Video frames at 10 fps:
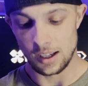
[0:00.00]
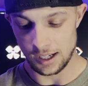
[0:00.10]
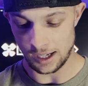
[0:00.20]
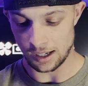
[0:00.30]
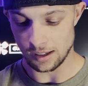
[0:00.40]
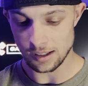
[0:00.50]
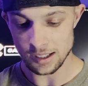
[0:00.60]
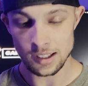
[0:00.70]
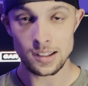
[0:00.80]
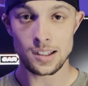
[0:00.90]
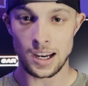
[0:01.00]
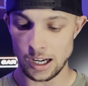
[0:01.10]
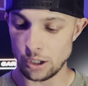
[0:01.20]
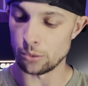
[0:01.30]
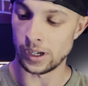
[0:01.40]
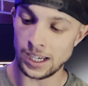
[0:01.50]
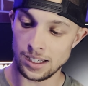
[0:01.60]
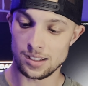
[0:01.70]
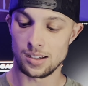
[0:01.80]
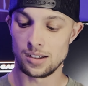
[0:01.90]
And this is a
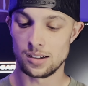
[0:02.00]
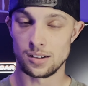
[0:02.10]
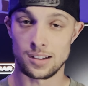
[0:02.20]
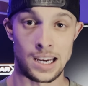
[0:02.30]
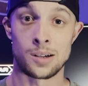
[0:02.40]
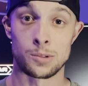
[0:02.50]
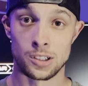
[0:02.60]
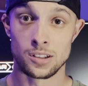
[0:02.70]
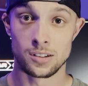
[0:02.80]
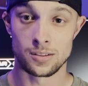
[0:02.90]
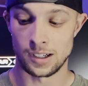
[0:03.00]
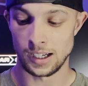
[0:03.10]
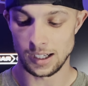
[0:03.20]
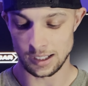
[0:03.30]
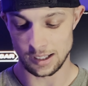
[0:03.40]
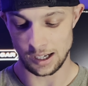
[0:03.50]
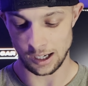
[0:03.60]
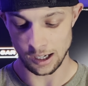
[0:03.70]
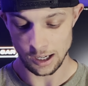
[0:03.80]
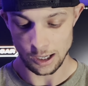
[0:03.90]
great camera, right? It's
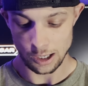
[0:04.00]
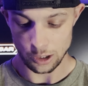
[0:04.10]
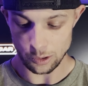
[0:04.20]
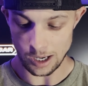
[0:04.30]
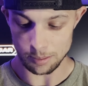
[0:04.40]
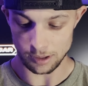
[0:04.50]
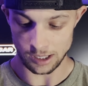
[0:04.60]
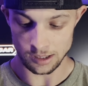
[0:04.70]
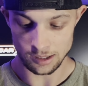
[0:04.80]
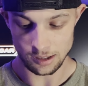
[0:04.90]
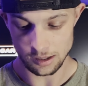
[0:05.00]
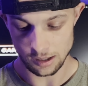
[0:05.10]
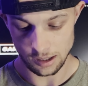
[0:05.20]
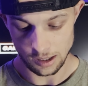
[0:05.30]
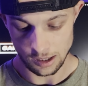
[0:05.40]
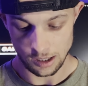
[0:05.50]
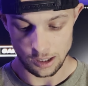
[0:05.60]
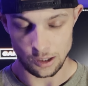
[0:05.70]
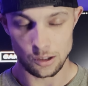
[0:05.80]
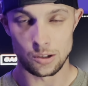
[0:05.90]
a crop lens.
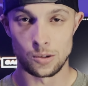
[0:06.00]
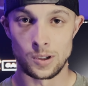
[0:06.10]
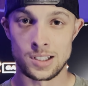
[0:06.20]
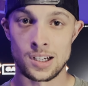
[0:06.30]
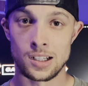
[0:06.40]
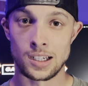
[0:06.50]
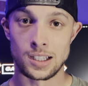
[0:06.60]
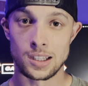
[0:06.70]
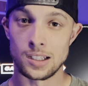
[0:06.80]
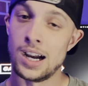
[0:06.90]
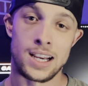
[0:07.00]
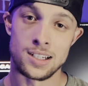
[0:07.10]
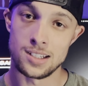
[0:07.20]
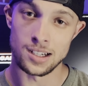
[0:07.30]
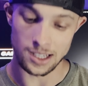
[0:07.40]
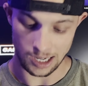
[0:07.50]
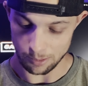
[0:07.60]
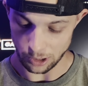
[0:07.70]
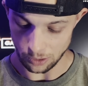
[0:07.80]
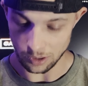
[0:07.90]
So it's not like the highest end
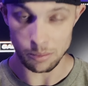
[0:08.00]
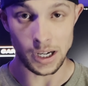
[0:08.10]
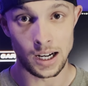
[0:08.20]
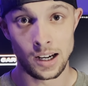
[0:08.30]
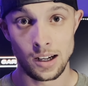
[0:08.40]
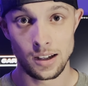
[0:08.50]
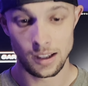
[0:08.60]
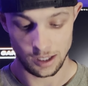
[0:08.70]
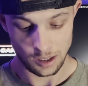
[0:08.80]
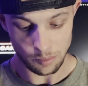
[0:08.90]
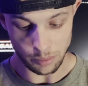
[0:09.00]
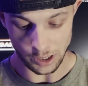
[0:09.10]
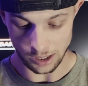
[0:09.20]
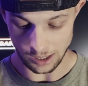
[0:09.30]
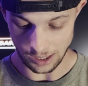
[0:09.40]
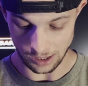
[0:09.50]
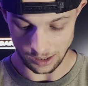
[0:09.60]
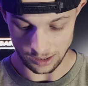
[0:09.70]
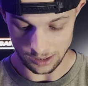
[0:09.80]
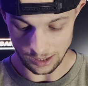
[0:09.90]
camera you can buy, but it
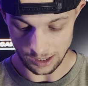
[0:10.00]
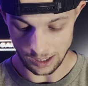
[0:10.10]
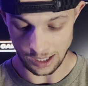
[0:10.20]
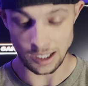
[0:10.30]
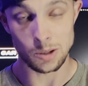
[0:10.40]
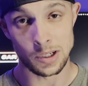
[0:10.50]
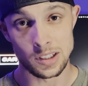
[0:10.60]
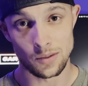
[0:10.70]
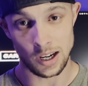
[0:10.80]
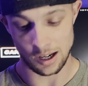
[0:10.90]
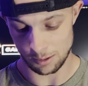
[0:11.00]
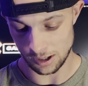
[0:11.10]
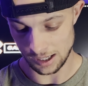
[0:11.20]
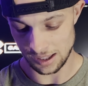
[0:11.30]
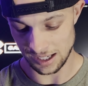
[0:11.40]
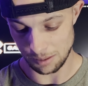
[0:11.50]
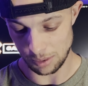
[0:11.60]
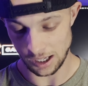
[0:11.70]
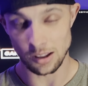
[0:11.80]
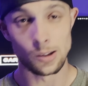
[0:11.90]
is a expensive camera. I think I
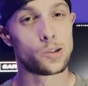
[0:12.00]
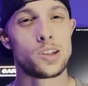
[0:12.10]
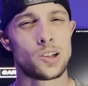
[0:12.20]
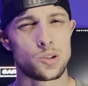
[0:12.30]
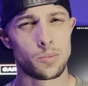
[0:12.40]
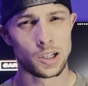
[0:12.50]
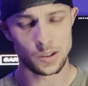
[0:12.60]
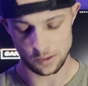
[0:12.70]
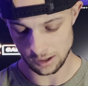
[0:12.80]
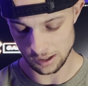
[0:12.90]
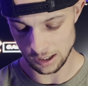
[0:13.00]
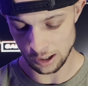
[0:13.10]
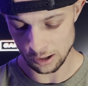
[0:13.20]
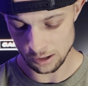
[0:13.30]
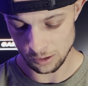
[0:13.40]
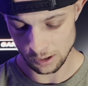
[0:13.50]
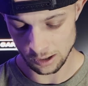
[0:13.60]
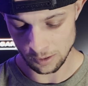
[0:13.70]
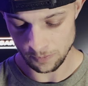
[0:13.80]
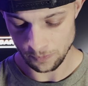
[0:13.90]
paid 1300 bucks for this a year or two ago